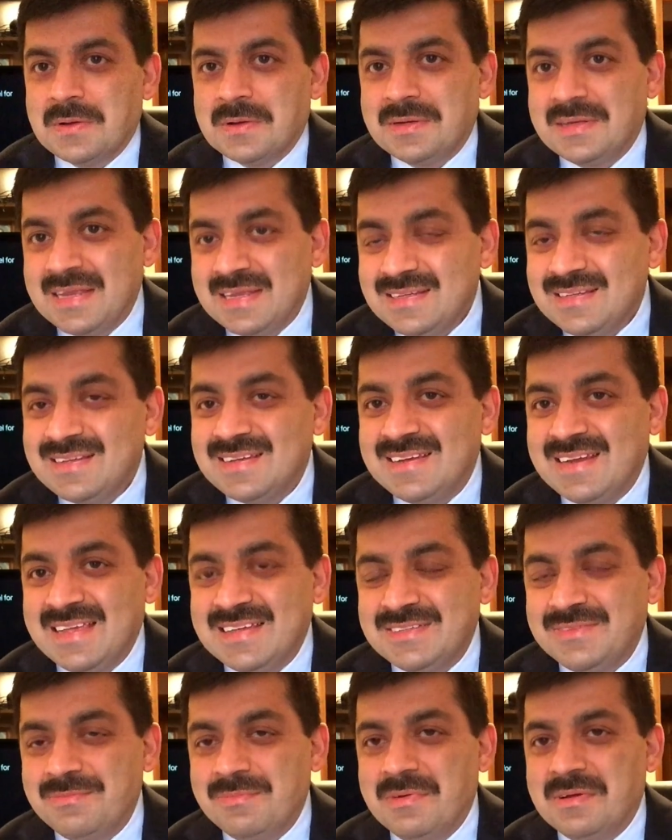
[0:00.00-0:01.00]
the
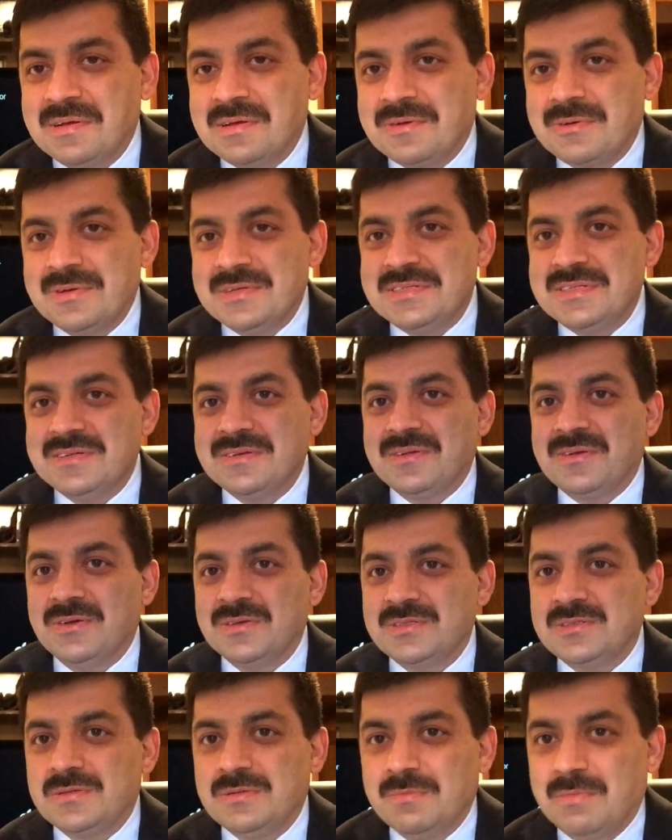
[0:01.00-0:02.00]
next question
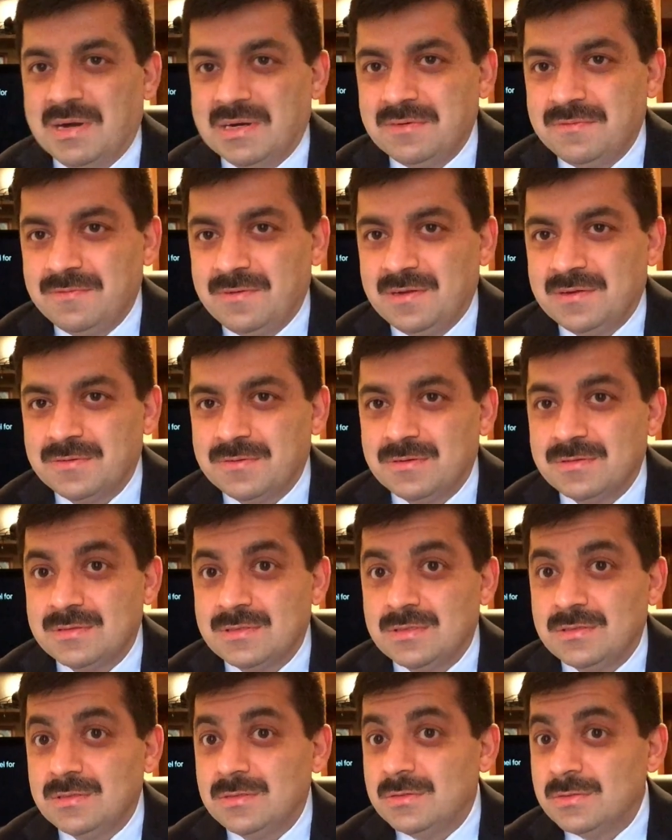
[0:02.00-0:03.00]
goes, Martin Fowler
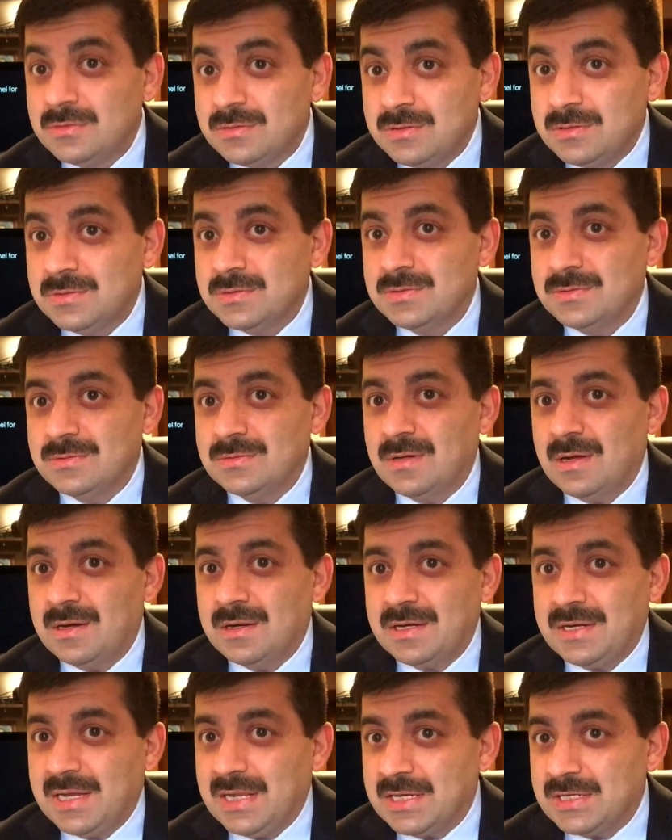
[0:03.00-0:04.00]
goes, do you
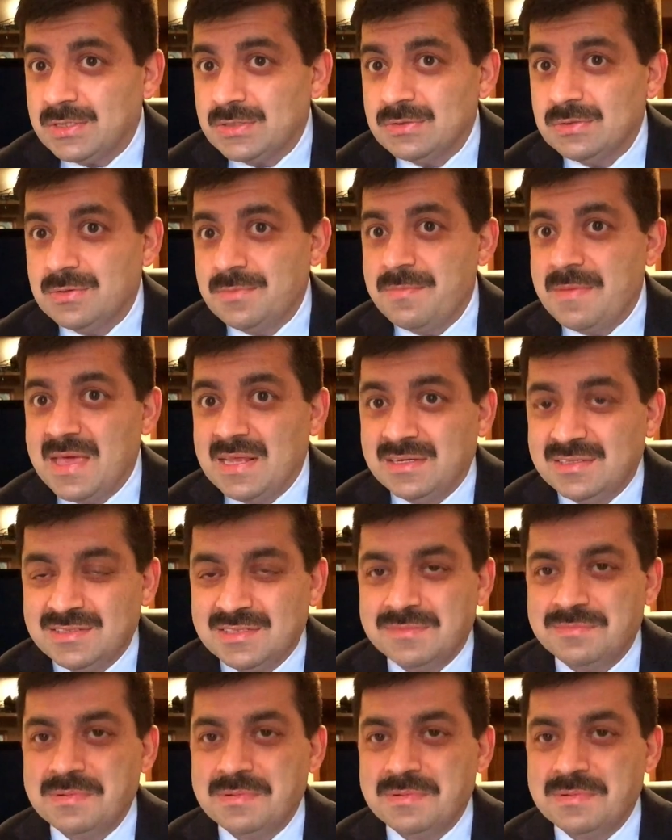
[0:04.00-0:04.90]
take your manager